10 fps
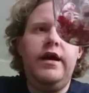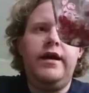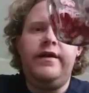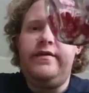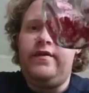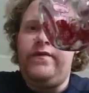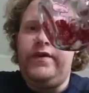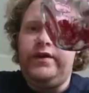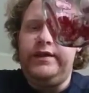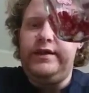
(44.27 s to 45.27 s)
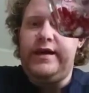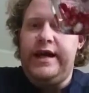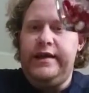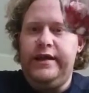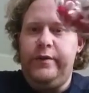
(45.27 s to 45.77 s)
because it's filled
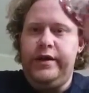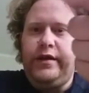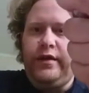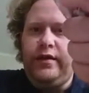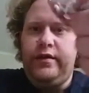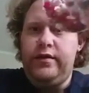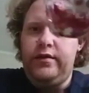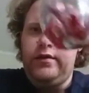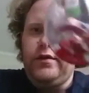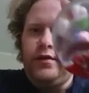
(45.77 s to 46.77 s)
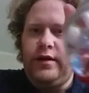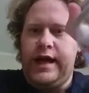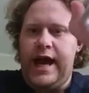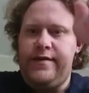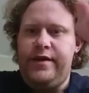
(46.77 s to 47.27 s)
entirely with
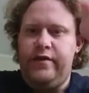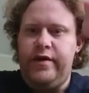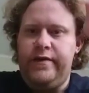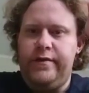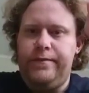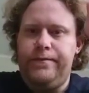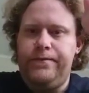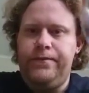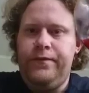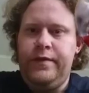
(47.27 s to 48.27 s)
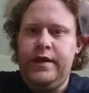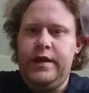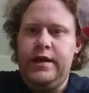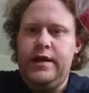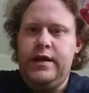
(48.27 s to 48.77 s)
casting resin.
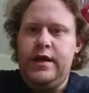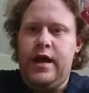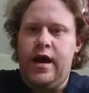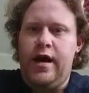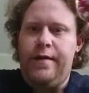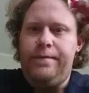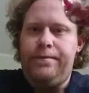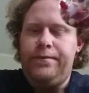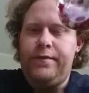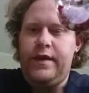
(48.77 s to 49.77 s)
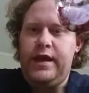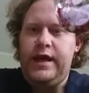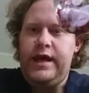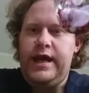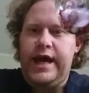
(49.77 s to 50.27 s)
Um,
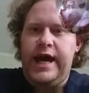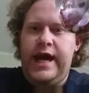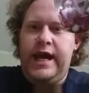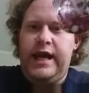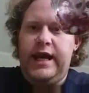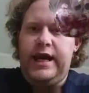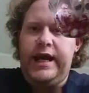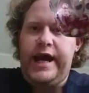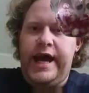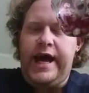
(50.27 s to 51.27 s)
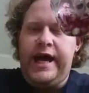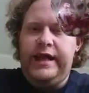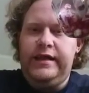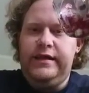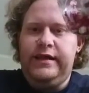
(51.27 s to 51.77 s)
and
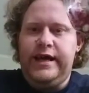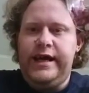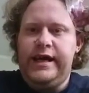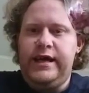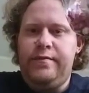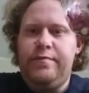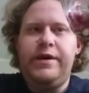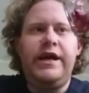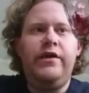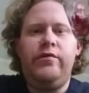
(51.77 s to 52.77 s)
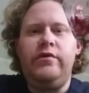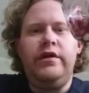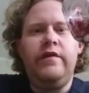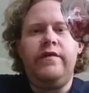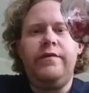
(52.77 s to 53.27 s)
I like it, but I don't
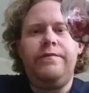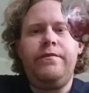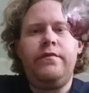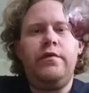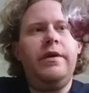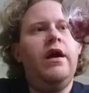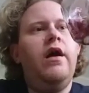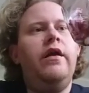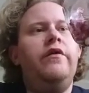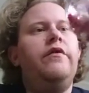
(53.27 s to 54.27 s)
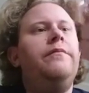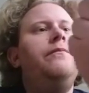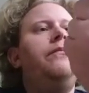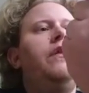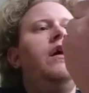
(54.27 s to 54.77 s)
love it, to be honest.
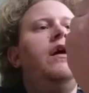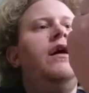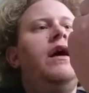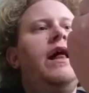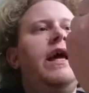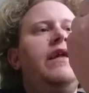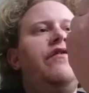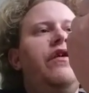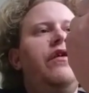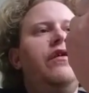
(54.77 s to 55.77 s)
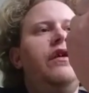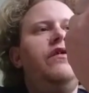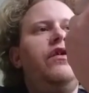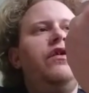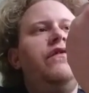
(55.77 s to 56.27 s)
I think it's a
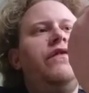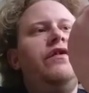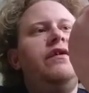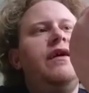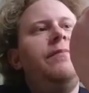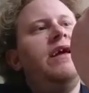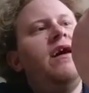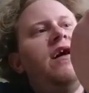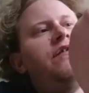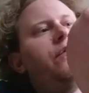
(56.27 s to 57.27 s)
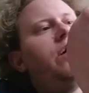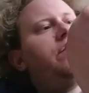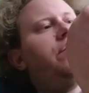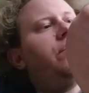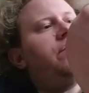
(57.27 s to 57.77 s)
good first attempt. And also, I
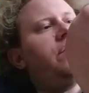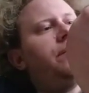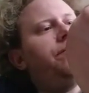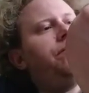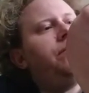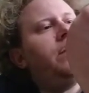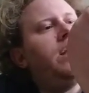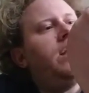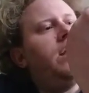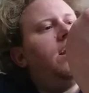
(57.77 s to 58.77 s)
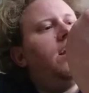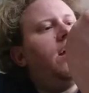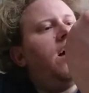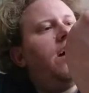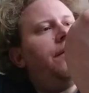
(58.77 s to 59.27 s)
was noticing,
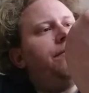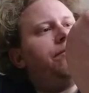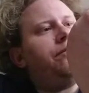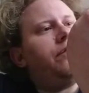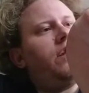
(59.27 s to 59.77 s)
um,